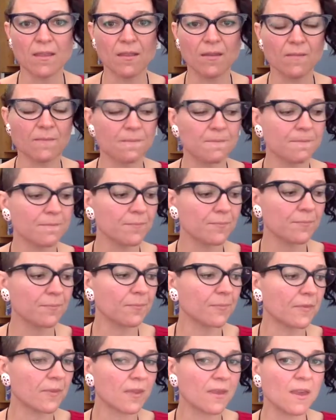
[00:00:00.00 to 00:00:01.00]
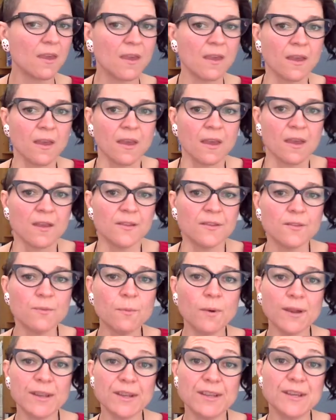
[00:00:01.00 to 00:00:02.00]
So
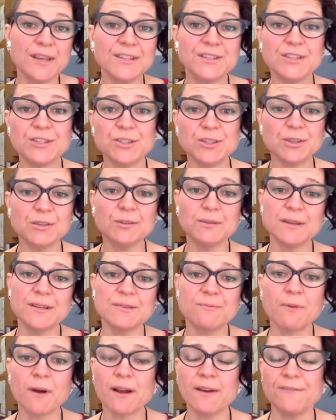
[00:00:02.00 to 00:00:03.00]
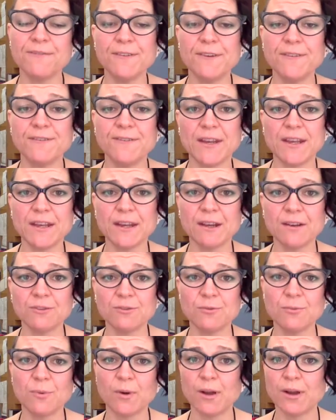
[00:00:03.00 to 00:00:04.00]
what you need to do is write a
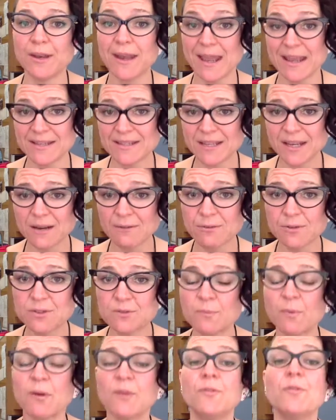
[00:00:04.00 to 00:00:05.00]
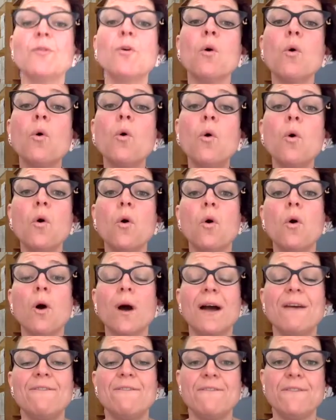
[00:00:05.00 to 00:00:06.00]
1,500 word essay response or
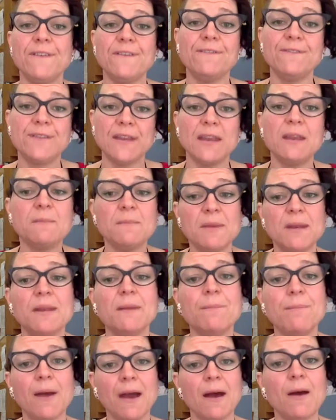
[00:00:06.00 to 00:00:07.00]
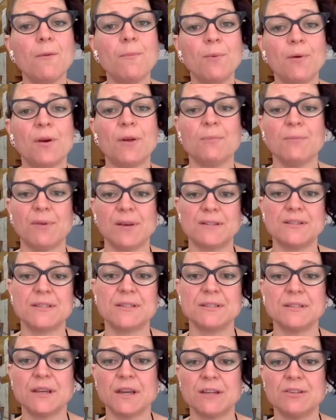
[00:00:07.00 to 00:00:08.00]
a 15-minute PowerPoint
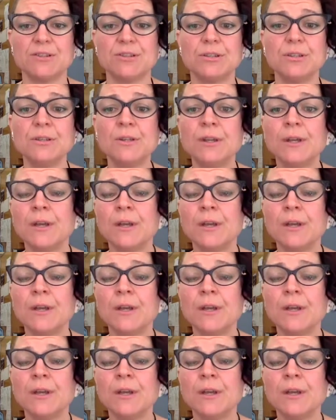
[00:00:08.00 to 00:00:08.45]
presentation